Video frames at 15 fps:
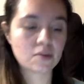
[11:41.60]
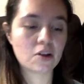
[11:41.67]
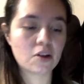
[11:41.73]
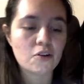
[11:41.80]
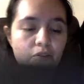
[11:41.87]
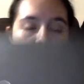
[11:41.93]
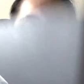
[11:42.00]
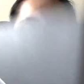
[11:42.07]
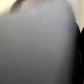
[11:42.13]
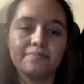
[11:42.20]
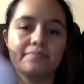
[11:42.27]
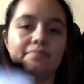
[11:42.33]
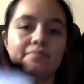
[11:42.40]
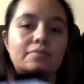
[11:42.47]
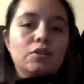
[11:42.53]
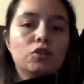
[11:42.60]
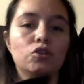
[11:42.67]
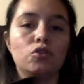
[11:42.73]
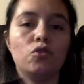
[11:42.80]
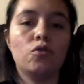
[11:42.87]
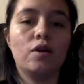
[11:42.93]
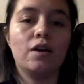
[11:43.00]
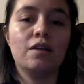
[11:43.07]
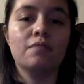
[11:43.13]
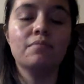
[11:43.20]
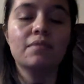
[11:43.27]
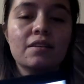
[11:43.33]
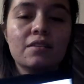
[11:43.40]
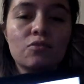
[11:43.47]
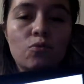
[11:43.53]
Alright, so I'm
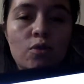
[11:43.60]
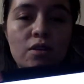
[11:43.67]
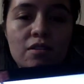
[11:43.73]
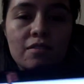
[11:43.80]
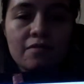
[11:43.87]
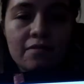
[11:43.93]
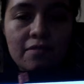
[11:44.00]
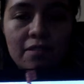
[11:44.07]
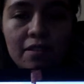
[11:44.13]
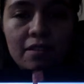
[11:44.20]
in one of